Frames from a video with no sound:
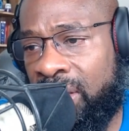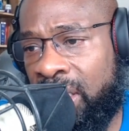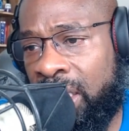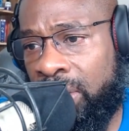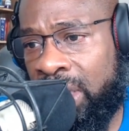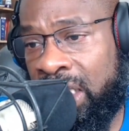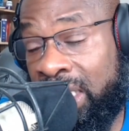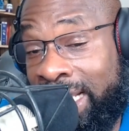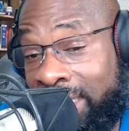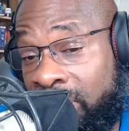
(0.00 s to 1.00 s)
You know that
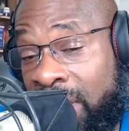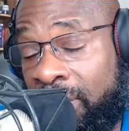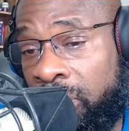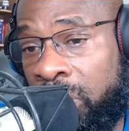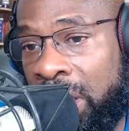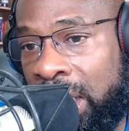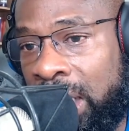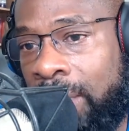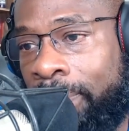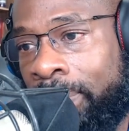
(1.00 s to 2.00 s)
that's not
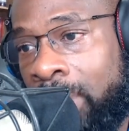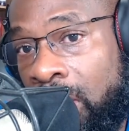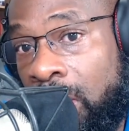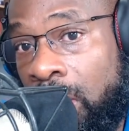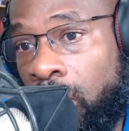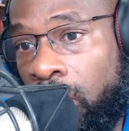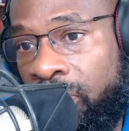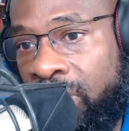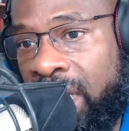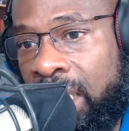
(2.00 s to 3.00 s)
really your
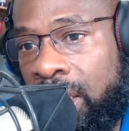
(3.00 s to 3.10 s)
fight.